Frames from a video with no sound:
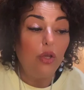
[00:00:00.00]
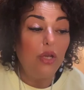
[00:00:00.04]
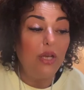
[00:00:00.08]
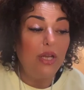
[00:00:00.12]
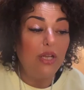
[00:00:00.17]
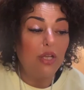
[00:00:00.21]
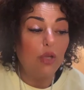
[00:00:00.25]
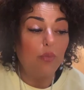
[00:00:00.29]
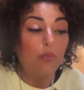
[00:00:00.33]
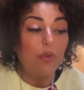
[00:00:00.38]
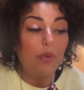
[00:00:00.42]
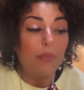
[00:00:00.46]
You
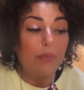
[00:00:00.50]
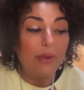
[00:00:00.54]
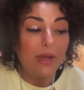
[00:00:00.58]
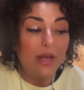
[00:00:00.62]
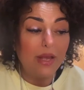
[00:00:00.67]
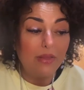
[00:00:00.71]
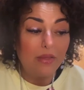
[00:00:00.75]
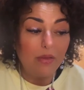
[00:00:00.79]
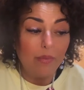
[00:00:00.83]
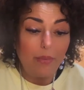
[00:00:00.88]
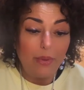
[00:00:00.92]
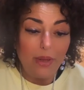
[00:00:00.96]
need to
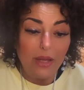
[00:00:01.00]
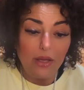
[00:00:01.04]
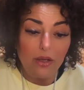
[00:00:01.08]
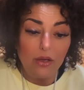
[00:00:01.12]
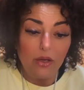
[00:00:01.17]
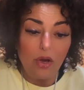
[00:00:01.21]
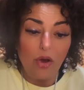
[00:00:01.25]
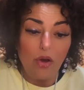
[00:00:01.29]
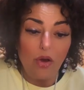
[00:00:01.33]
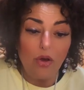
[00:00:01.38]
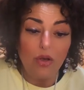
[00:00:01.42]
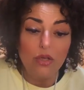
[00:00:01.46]
prepare the
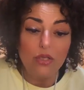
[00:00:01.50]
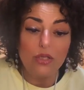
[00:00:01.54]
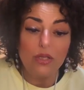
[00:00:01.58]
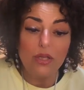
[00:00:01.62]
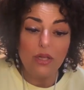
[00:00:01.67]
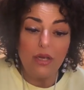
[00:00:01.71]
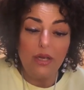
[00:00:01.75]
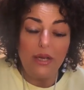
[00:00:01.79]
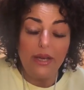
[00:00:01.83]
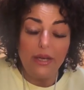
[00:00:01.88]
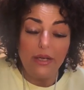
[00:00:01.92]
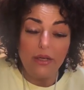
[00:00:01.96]
big logs,
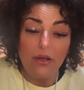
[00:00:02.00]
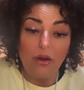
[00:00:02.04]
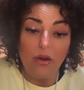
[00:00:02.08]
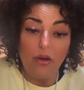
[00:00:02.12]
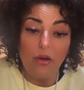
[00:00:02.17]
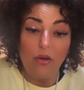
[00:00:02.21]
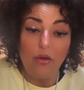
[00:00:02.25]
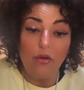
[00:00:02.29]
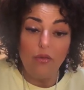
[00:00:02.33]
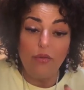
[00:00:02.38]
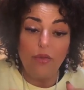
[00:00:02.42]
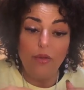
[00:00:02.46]
the
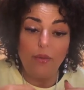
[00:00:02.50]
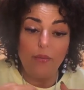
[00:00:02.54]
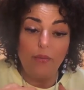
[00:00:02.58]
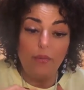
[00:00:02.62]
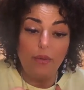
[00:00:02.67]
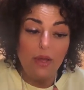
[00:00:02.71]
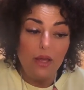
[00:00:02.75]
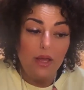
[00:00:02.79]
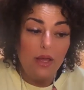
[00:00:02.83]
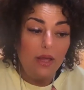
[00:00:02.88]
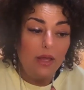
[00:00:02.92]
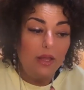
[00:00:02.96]
little,
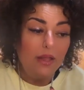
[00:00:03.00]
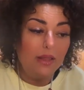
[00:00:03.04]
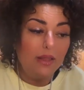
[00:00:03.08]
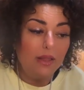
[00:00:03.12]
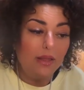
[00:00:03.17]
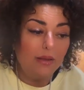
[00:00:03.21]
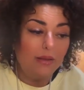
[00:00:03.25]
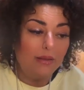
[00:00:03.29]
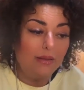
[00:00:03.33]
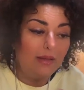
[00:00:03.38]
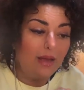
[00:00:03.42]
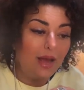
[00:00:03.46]

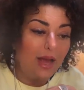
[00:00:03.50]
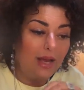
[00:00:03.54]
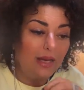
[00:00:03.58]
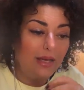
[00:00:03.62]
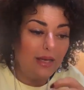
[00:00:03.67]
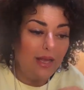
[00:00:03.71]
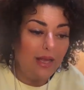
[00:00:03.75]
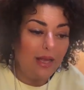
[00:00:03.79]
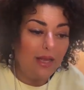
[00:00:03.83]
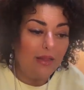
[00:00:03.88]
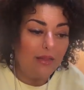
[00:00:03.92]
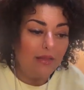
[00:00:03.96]
the
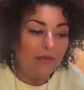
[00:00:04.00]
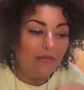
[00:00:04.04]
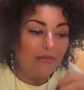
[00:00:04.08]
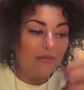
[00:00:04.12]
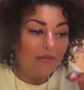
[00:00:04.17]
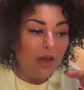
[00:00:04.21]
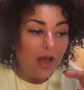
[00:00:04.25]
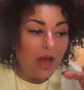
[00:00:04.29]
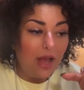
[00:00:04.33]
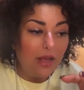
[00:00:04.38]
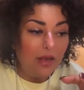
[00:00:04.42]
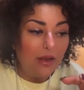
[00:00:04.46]
tiny, the
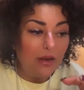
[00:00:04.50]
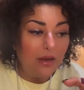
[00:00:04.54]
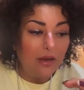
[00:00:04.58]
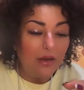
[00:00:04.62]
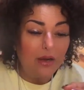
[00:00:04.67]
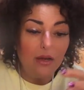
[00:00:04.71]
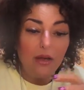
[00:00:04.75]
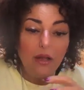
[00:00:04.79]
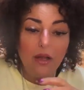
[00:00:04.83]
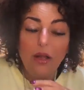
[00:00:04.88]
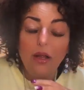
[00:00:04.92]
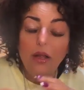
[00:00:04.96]

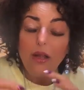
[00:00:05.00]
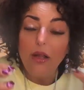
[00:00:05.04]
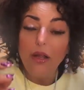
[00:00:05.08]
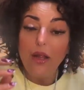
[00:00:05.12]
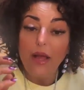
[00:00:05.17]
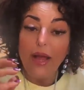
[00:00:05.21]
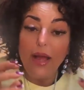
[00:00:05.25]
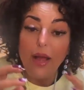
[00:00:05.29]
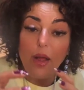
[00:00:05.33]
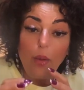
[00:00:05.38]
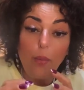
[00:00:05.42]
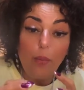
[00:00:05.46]
fire
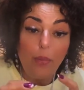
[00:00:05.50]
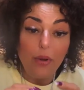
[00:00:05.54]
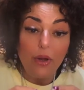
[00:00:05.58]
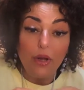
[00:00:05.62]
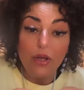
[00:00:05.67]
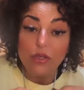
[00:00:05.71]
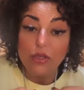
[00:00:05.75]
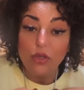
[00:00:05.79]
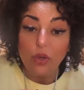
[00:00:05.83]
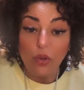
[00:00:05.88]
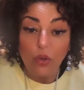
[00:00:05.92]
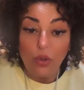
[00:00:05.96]

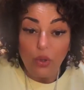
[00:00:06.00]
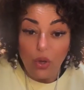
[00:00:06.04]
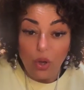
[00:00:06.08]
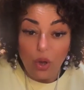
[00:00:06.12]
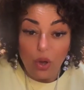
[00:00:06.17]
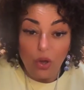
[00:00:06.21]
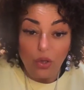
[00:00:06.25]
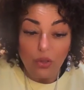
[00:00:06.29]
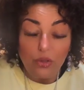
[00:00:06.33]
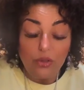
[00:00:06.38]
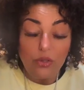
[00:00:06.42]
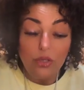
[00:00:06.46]
helpers or
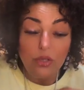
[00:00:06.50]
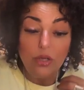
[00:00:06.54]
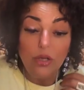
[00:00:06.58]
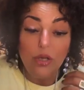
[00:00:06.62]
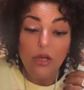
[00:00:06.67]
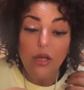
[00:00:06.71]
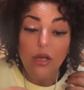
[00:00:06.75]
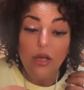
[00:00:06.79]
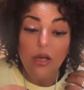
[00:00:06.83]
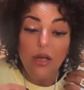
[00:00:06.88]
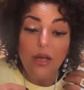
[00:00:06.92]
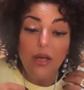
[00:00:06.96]
not.
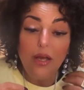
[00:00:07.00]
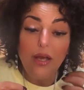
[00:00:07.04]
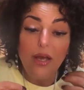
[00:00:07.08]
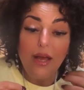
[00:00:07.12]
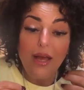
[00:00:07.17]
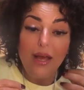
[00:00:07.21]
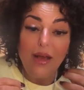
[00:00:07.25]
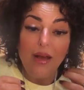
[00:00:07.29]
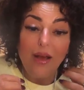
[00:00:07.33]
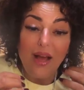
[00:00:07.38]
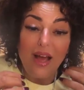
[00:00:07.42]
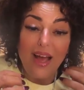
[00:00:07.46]

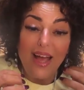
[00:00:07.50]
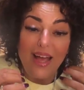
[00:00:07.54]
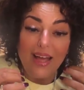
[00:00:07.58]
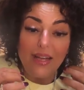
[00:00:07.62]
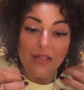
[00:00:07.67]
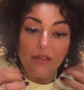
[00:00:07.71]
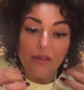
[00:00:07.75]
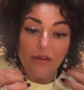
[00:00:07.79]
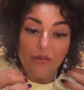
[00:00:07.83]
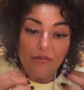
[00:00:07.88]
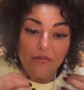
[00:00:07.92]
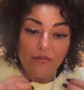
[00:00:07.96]

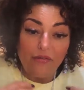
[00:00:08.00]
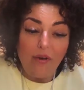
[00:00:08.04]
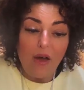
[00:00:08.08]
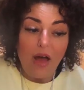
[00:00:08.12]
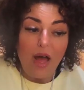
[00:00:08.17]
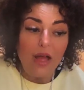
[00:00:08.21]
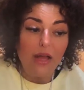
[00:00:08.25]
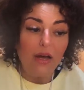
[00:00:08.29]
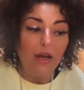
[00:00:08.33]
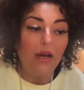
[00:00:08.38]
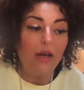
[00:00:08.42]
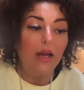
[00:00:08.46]
And the
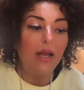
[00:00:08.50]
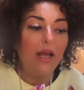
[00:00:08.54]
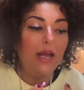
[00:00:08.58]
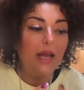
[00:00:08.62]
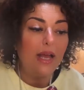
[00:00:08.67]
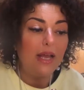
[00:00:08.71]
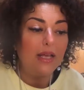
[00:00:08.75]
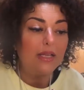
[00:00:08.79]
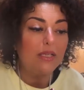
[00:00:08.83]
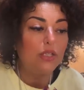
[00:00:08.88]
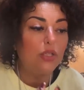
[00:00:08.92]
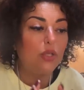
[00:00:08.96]
fire
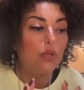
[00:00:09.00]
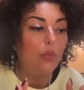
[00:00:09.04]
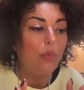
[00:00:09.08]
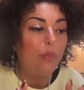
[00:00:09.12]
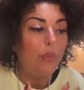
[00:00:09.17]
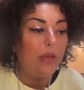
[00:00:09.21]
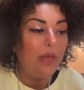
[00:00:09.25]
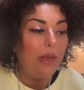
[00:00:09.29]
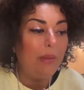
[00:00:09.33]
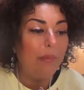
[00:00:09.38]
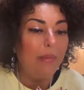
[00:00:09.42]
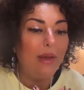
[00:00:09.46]
has to
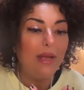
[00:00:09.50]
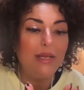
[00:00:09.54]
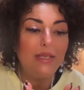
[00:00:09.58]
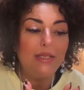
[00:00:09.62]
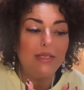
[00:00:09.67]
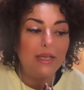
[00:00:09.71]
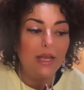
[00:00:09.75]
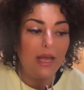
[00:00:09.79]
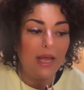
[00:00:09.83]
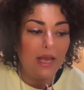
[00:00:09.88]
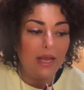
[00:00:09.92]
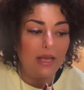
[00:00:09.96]
be
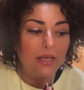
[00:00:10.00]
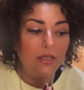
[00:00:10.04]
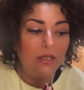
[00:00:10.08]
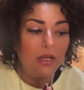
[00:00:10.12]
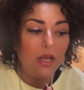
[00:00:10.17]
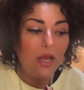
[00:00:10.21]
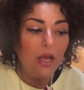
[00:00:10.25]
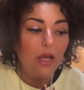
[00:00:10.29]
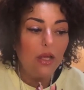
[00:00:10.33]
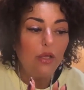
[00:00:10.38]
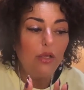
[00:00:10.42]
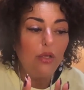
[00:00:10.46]
maintained.
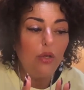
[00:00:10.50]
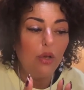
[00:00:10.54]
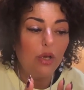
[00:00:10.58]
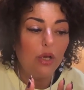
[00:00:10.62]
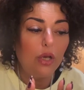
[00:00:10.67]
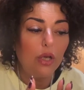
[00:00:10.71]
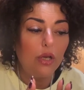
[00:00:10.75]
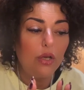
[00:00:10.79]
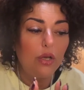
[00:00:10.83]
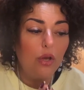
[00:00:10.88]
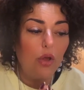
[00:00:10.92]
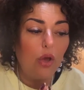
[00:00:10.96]
You
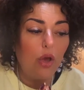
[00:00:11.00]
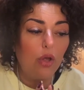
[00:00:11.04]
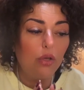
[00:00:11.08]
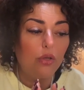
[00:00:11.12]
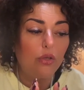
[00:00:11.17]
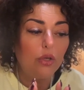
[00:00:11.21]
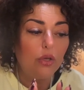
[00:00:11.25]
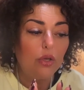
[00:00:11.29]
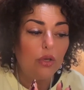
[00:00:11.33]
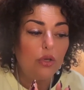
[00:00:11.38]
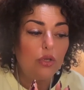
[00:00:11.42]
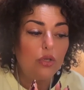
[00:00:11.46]

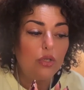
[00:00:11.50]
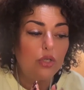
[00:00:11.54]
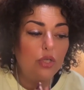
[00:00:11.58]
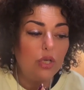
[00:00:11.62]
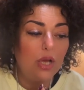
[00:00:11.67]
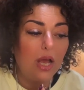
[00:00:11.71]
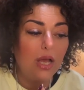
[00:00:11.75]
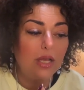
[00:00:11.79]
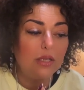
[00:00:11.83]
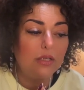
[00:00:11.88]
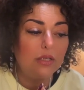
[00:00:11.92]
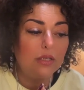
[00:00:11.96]
cannot
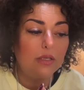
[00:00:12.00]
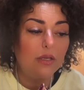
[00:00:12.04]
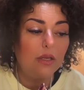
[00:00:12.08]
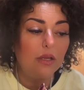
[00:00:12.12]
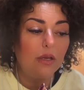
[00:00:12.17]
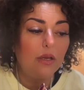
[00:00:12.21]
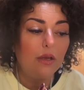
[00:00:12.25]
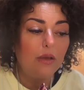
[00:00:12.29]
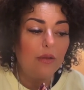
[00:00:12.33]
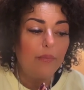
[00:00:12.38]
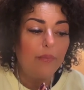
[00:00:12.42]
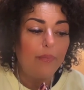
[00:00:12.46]
just
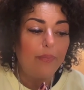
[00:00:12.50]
